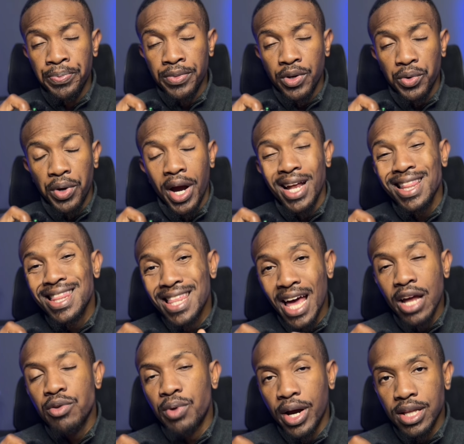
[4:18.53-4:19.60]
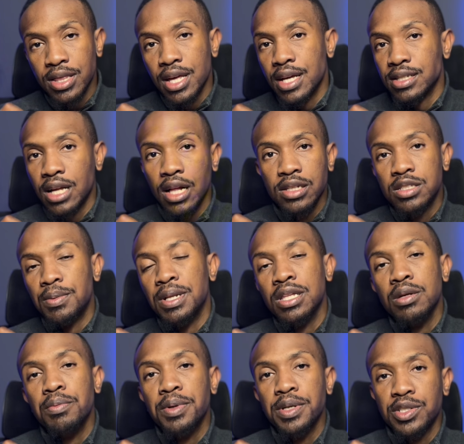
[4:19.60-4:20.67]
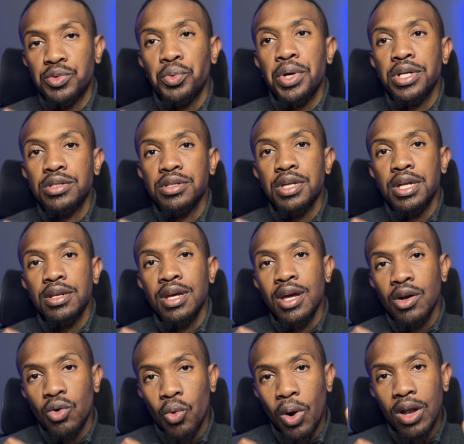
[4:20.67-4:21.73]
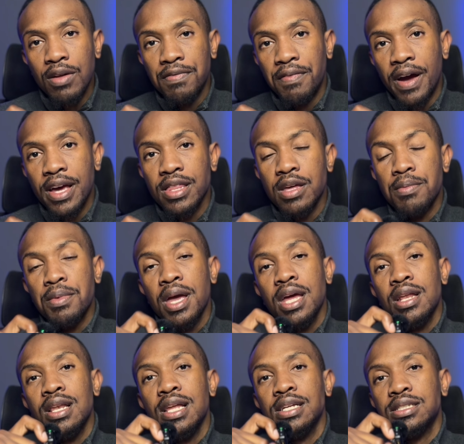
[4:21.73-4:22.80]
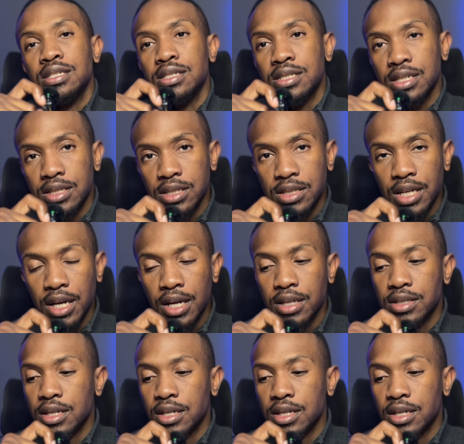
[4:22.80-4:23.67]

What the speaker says: All right, that right there is ultimately the best way to then qualify them in less than 60 seconds.